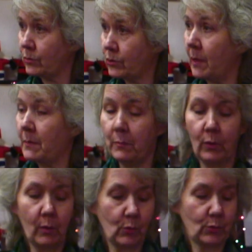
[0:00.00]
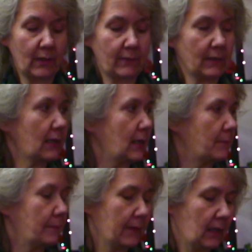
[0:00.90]
of just wants to be
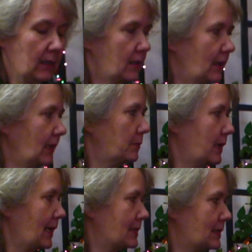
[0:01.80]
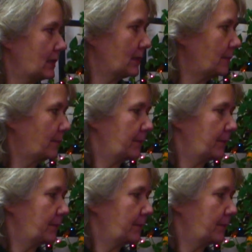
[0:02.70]
discovered. The Little Mudhuts here,